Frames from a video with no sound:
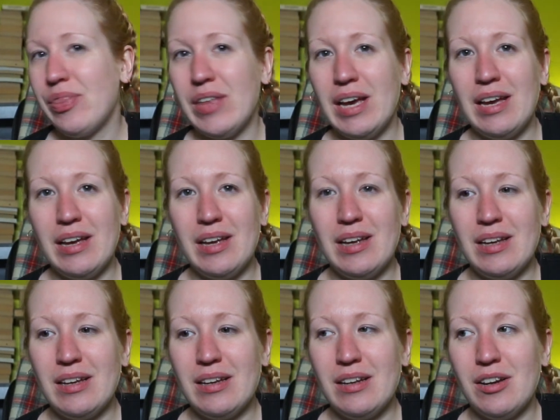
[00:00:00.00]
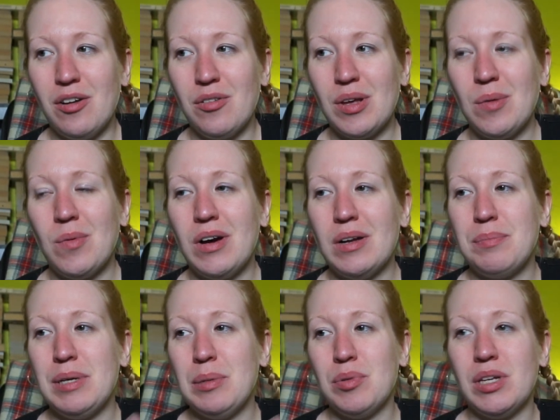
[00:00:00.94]
they you know they want
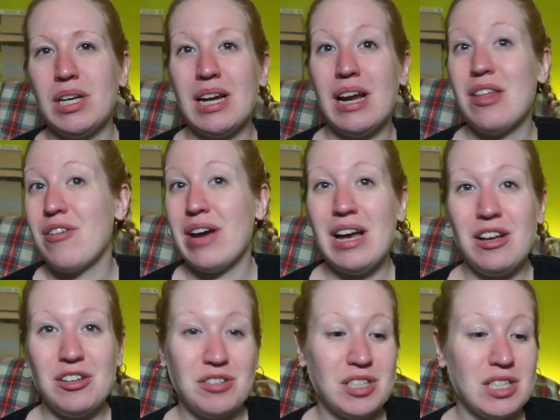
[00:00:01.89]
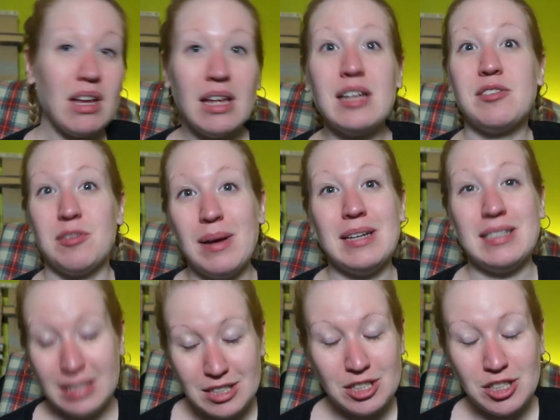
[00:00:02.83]
people to get out of their house it's my
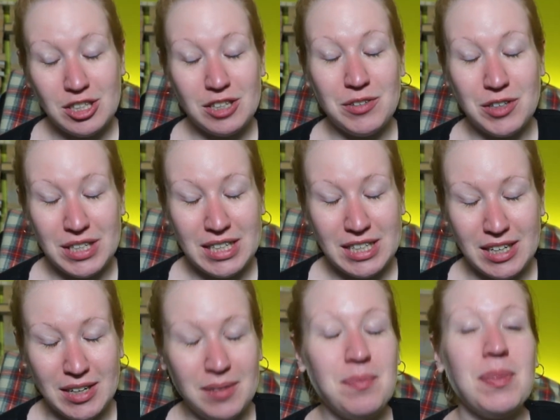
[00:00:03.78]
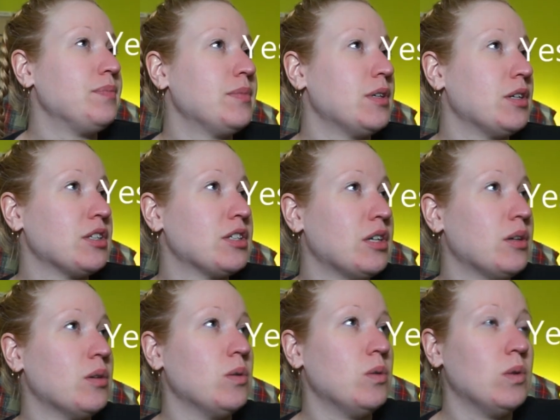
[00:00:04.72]
sister if you can hear
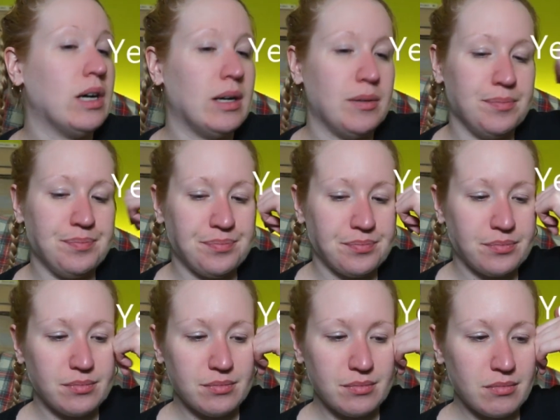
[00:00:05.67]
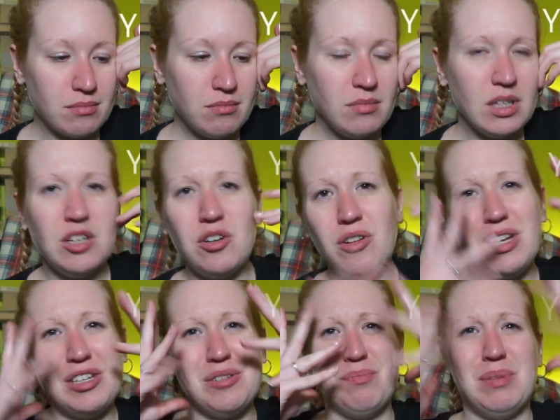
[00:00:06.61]
also um you know
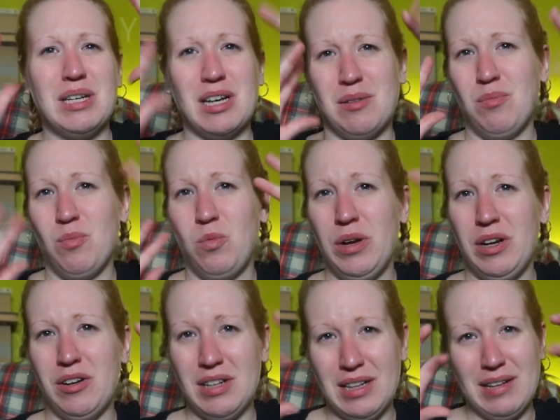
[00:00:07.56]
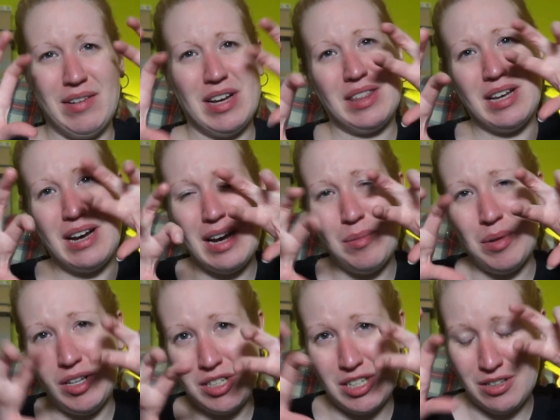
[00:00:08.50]
they become weird and they've got the
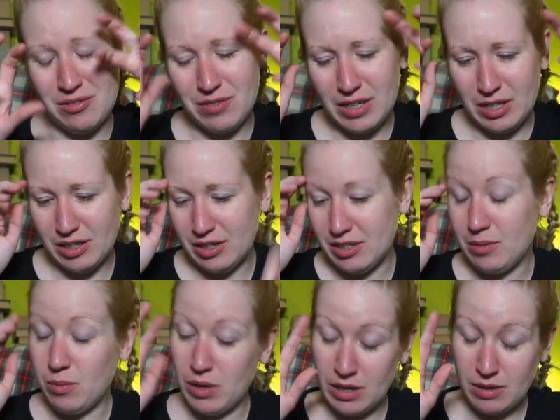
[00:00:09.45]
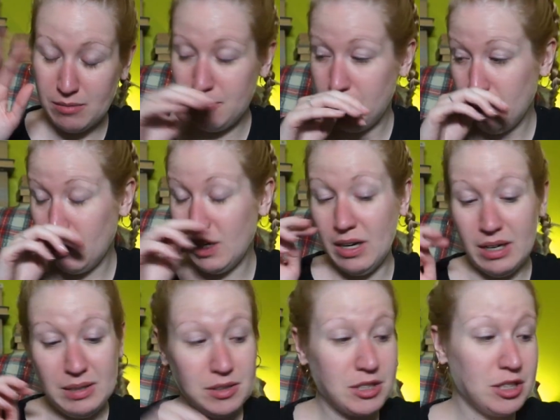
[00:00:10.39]
eyeballs on the fingers and what
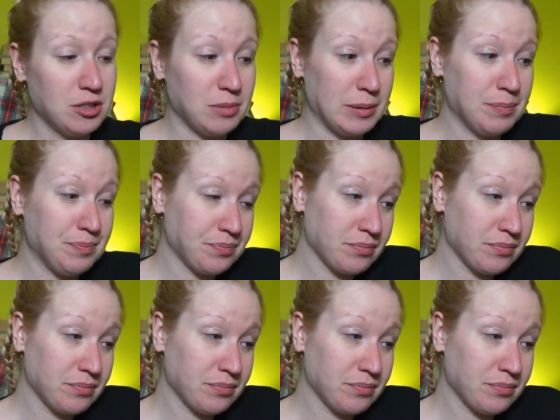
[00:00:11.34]
whatnot excuse me